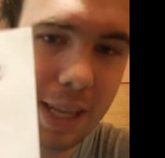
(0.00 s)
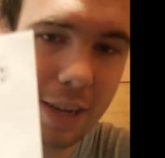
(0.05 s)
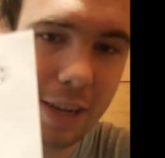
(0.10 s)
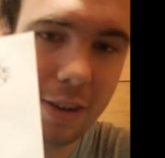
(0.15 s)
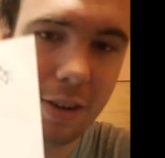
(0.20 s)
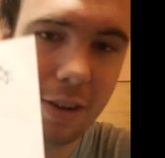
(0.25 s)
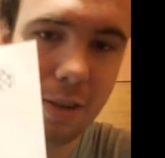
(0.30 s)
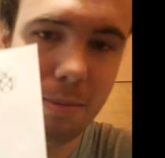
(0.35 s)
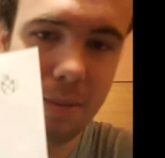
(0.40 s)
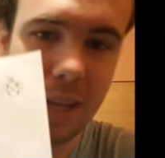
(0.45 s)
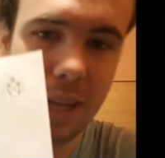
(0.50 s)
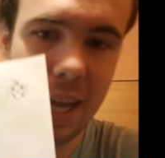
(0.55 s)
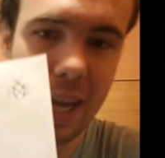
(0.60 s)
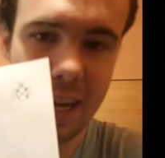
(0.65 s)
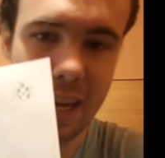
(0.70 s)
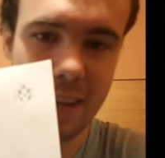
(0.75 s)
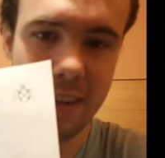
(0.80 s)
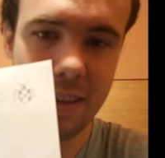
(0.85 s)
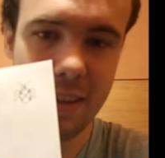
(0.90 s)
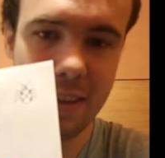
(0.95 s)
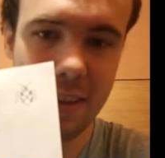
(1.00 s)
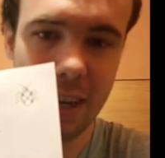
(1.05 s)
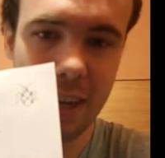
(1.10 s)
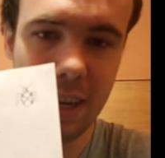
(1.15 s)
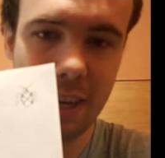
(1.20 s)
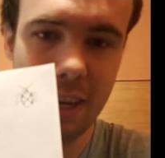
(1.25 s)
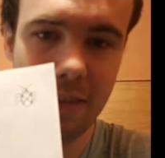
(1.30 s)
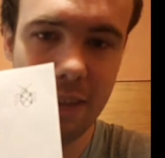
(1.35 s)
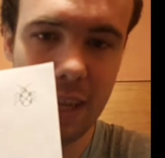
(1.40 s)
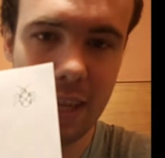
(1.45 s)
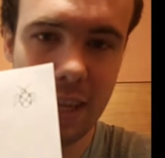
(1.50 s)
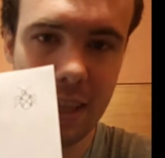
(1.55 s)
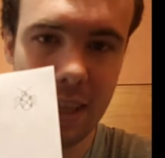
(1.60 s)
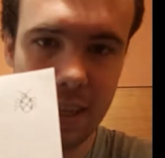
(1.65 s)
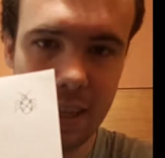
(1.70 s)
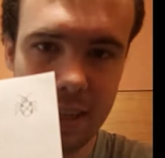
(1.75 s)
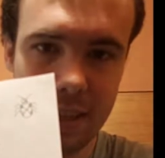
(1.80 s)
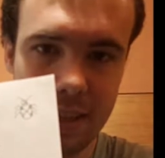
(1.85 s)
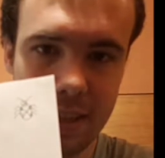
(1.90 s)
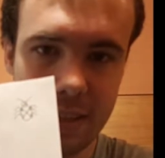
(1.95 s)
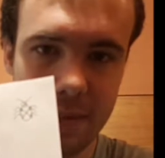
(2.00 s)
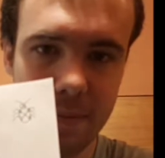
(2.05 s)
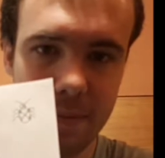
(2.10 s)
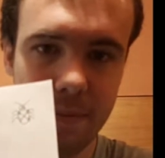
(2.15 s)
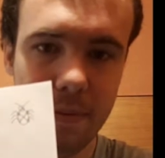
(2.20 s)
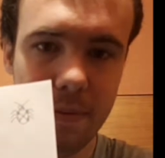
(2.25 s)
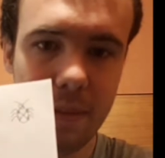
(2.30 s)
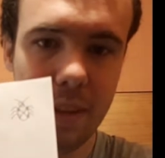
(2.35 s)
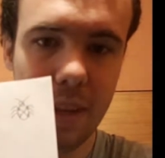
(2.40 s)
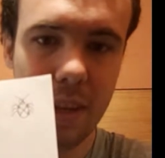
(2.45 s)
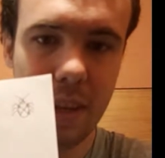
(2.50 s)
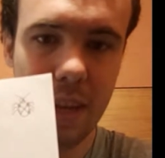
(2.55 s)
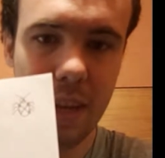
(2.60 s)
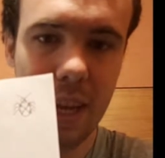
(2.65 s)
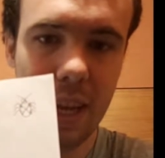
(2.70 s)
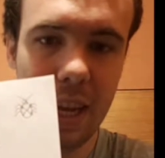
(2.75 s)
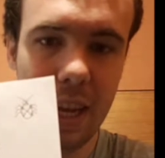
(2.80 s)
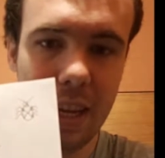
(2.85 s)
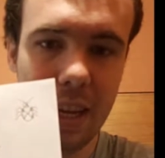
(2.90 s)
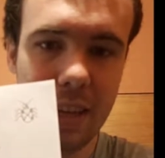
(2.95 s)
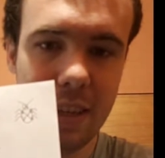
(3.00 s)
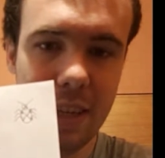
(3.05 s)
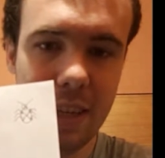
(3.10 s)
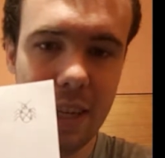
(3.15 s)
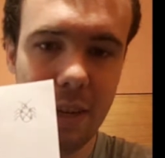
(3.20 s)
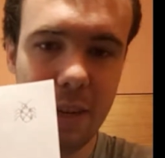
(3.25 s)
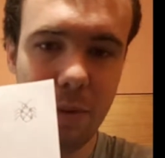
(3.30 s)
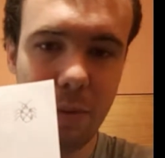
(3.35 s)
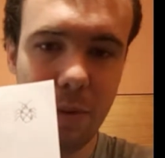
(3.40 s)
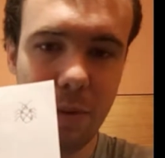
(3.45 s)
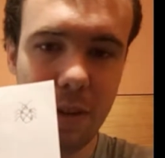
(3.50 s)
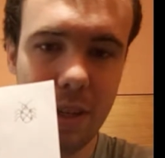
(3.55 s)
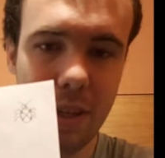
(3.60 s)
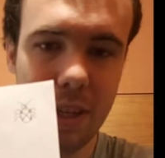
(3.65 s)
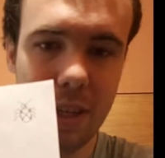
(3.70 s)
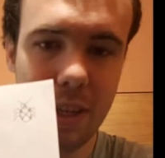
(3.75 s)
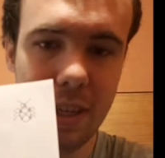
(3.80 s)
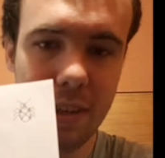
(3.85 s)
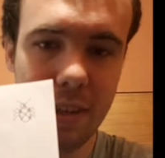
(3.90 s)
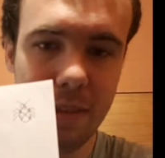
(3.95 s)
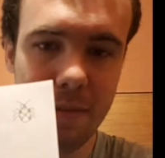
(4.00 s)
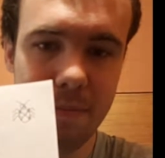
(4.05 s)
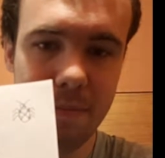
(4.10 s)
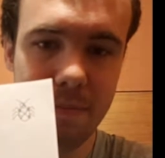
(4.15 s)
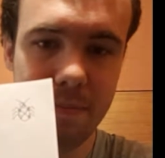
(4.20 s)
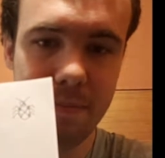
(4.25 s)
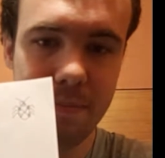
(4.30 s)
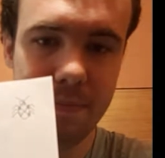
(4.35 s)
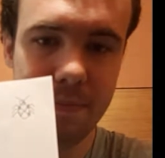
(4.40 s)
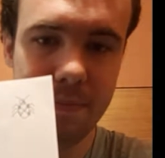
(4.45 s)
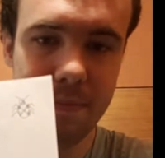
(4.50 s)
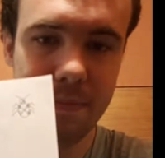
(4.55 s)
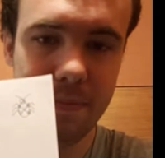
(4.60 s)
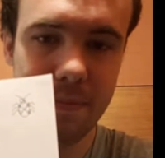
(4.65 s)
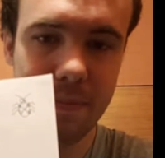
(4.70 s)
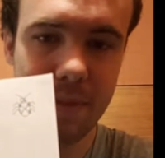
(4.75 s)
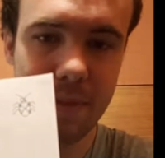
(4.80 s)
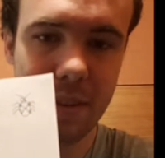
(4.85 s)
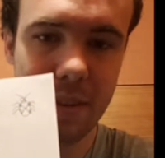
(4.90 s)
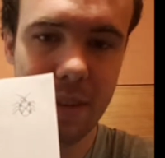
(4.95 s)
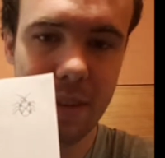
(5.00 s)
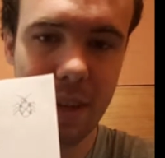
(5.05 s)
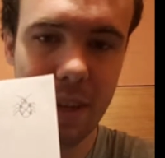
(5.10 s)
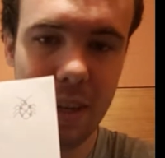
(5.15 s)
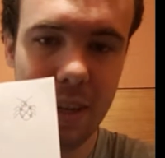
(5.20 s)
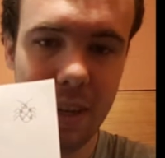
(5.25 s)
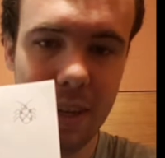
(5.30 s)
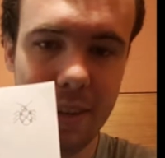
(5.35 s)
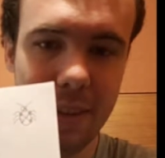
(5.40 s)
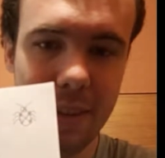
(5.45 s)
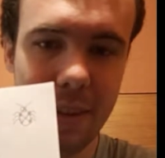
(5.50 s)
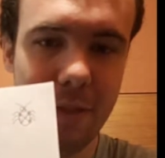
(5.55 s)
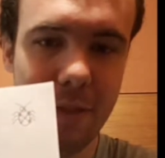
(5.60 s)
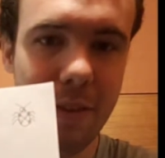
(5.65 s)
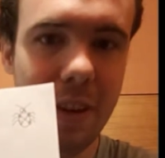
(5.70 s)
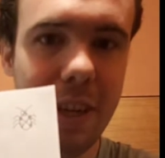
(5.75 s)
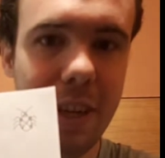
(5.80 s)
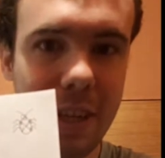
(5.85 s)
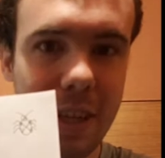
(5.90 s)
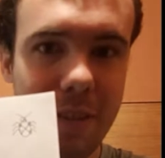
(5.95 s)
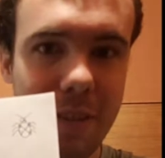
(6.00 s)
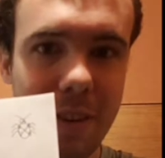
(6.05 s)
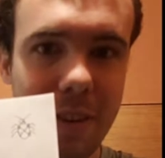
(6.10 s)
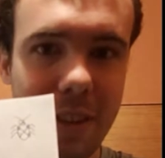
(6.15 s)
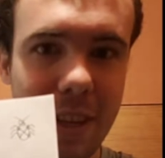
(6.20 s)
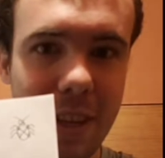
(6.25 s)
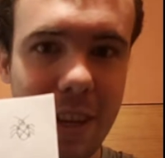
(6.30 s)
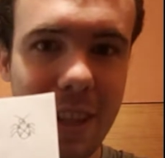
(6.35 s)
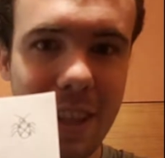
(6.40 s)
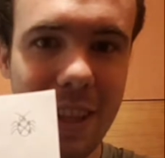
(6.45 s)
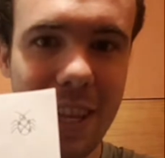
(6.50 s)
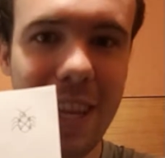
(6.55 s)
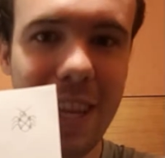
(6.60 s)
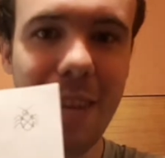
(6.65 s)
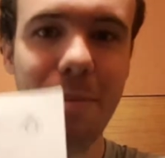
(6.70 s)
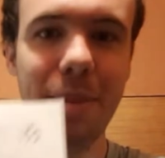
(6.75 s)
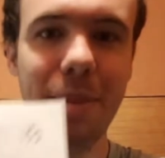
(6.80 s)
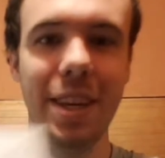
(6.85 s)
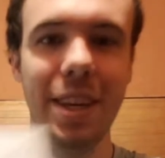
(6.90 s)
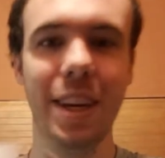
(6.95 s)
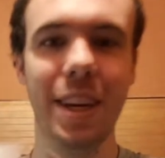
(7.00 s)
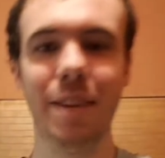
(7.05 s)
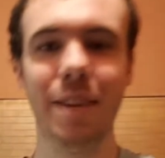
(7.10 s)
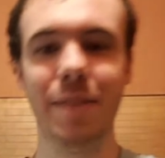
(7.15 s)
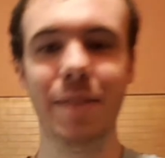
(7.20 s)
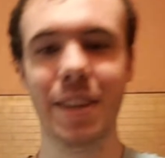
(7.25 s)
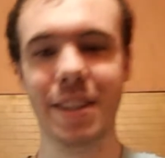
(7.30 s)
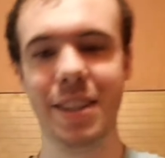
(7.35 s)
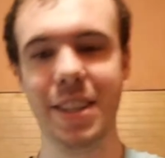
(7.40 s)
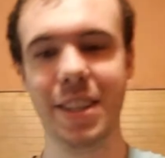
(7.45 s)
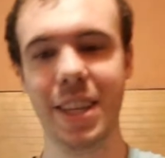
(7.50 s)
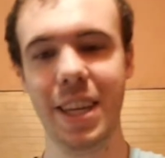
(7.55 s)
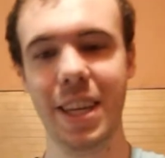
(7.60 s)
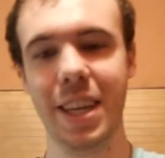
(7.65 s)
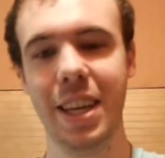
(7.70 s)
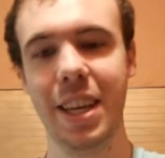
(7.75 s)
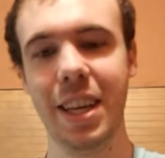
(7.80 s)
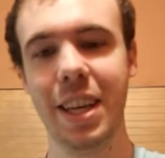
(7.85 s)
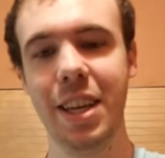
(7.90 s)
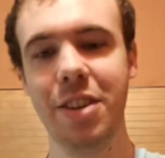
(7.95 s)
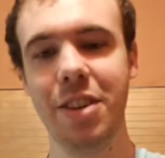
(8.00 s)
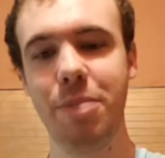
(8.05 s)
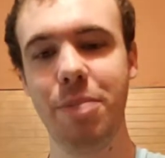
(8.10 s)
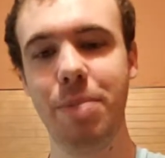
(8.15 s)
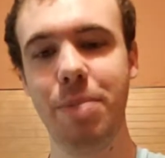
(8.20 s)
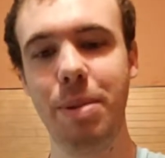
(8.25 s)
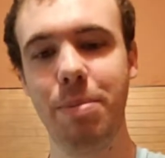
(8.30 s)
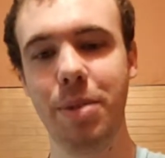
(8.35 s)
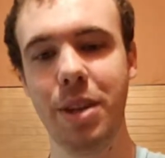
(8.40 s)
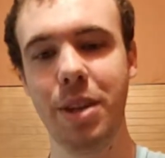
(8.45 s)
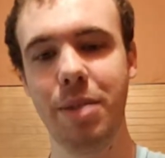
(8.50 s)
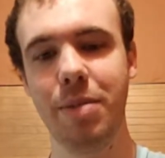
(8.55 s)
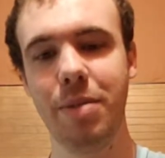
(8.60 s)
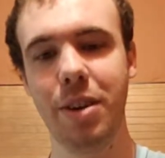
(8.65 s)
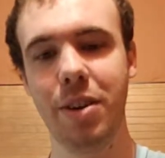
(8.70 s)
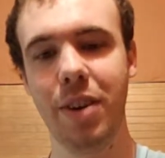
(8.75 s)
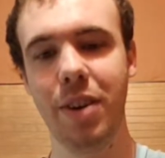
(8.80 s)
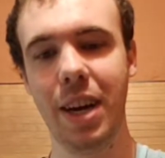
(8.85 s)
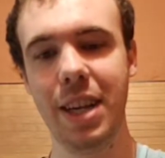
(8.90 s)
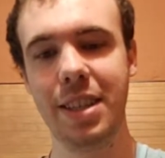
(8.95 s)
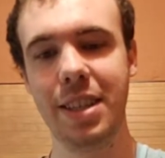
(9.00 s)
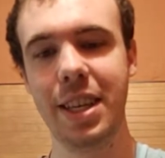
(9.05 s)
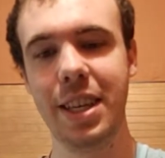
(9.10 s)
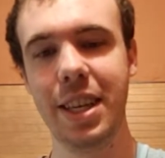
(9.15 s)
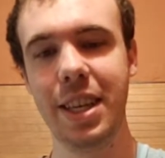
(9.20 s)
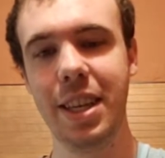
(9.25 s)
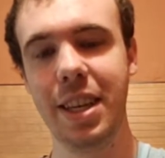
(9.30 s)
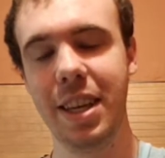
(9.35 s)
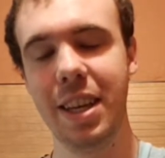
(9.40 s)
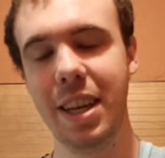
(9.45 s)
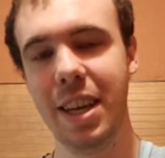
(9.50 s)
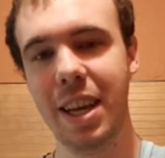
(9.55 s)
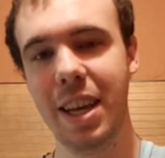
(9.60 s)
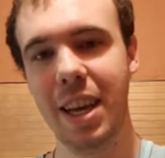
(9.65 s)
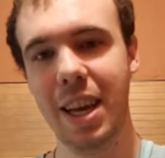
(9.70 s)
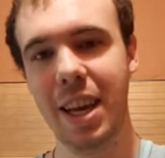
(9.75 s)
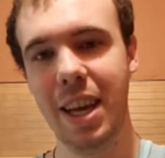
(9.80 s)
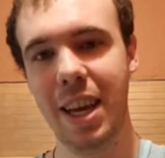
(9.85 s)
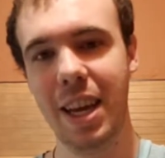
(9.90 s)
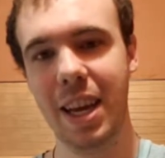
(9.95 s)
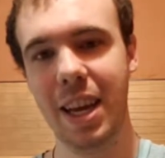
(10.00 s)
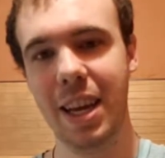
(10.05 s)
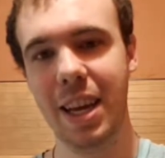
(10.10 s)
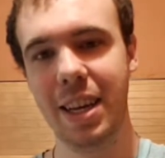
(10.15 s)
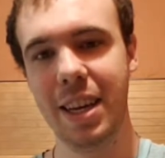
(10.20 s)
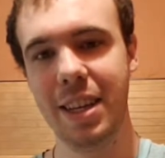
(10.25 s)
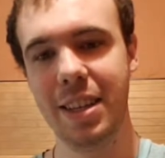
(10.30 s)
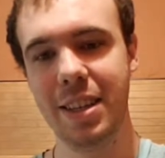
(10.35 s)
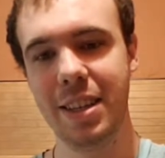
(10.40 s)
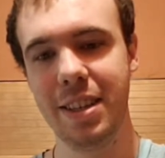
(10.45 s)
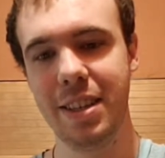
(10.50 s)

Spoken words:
all black, kind of like this. And it would look very different than a ladybug, obviously. So people come across it, and